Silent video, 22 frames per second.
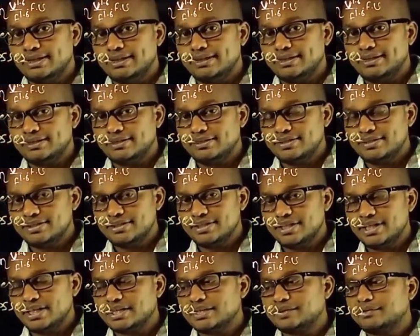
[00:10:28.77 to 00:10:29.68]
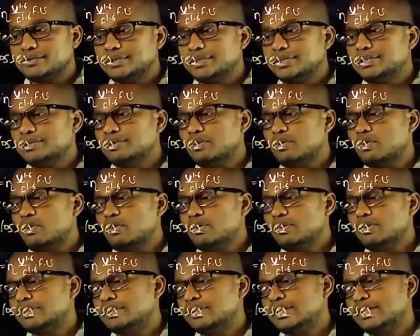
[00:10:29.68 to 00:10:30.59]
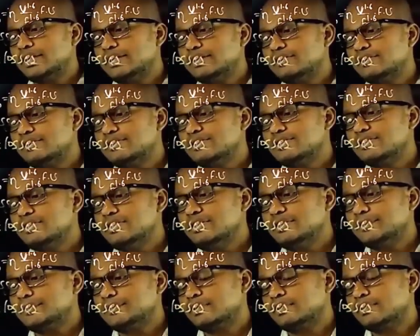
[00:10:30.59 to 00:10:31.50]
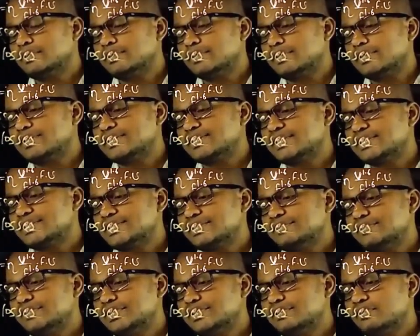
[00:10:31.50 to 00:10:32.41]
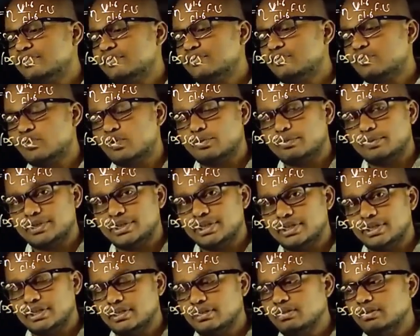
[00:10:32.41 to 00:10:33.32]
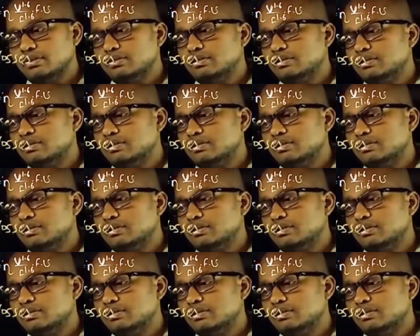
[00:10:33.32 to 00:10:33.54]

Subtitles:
decrease the conductivity or increase the resistivity of core material,